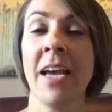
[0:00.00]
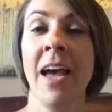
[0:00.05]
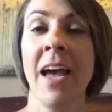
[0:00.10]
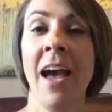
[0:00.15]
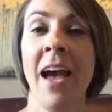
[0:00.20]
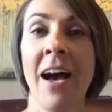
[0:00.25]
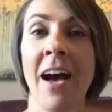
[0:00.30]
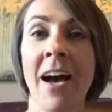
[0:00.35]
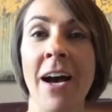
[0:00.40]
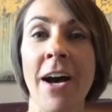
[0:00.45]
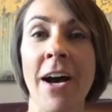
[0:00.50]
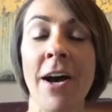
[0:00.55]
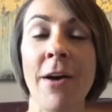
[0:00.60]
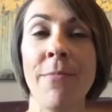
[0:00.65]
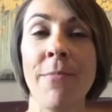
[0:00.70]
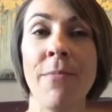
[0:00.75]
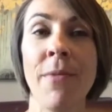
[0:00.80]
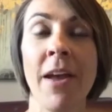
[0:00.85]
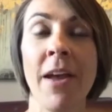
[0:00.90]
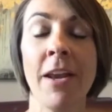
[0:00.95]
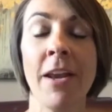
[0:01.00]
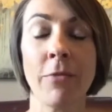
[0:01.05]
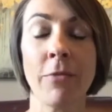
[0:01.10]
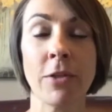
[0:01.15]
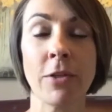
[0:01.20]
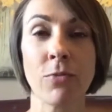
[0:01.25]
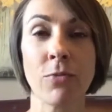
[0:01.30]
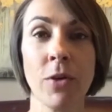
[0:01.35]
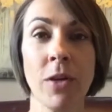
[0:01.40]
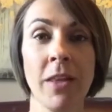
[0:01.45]
And it
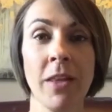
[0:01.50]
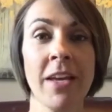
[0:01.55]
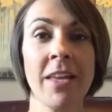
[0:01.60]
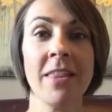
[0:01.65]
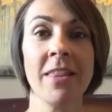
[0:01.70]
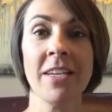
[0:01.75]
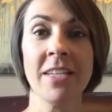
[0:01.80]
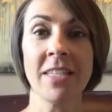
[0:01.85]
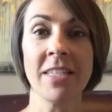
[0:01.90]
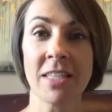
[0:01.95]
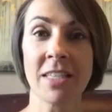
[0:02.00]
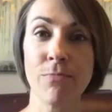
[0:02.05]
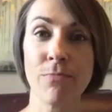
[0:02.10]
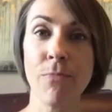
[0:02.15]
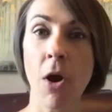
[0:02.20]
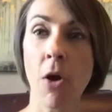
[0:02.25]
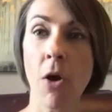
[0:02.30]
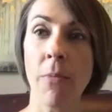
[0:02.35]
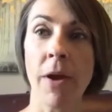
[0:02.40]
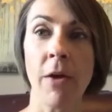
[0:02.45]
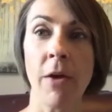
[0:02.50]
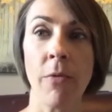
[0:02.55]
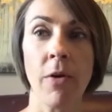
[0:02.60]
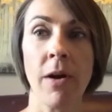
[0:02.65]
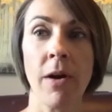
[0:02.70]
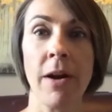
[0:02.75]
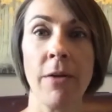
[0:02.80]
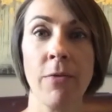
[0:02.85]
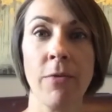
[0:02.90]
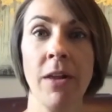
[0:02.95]
was really this moment
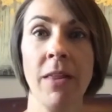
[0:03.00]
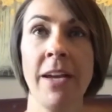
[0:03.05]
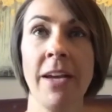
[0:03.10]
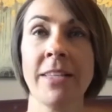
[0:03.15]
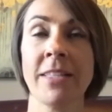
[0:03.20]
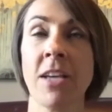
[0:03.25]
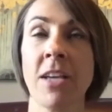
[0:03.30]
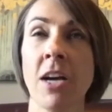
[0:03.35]
where I realized,